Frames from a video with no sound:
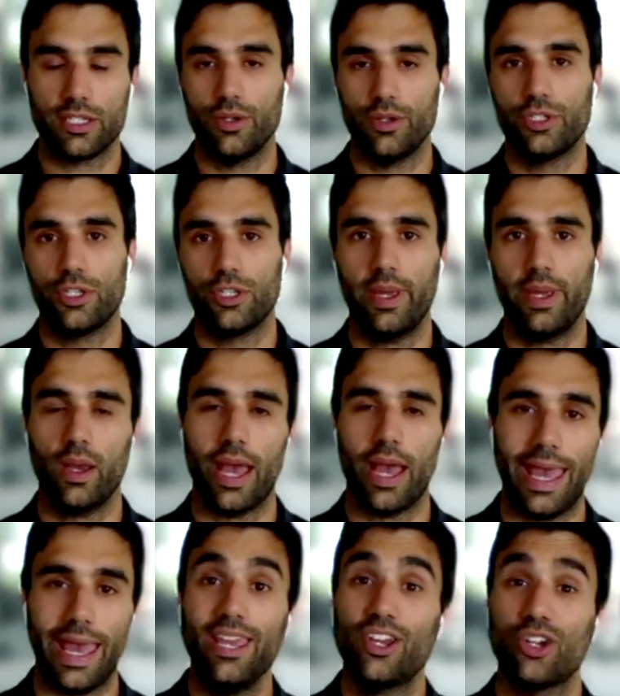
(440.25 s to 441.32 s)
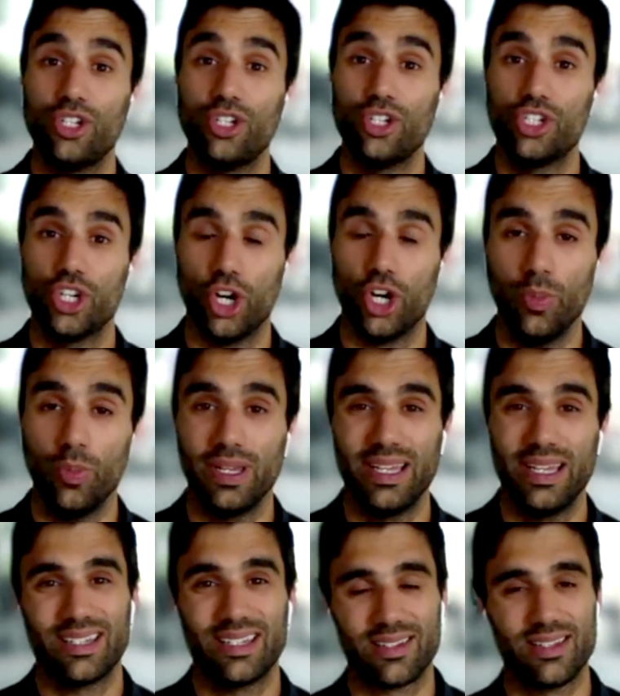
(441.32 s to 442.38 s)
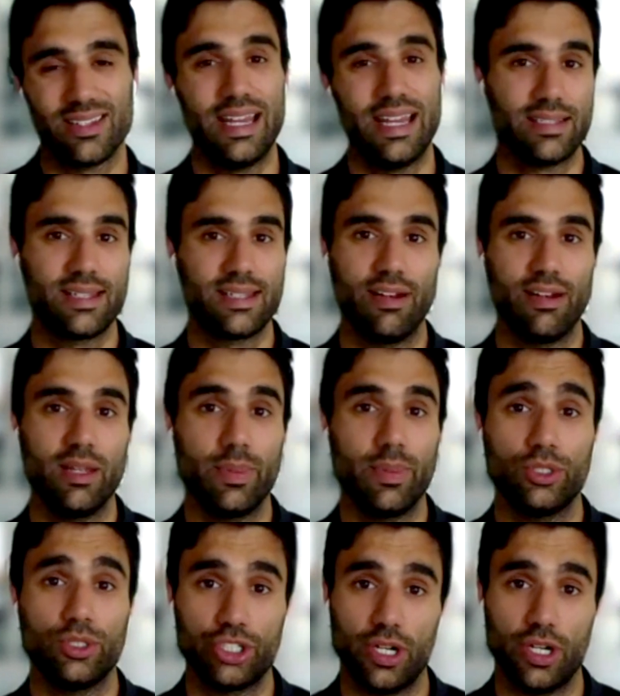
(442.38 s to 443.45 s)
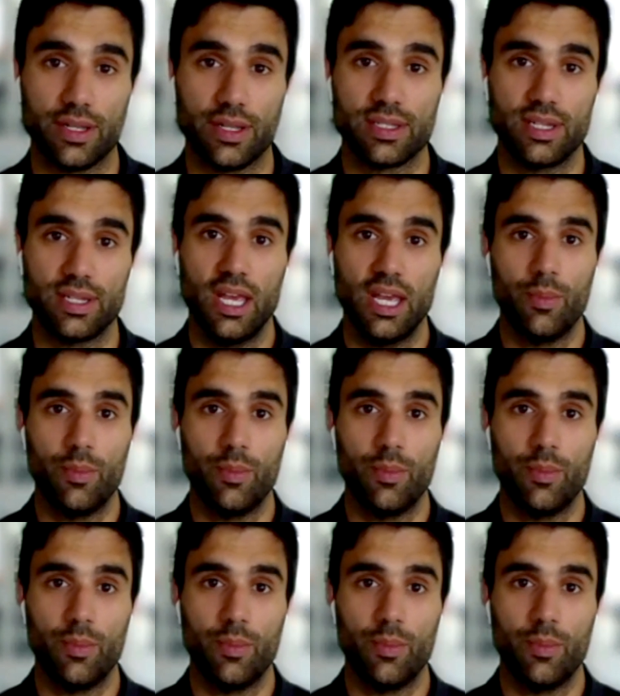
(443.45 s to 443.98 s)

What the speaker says: So doing a good job doesn't necessarily build trust,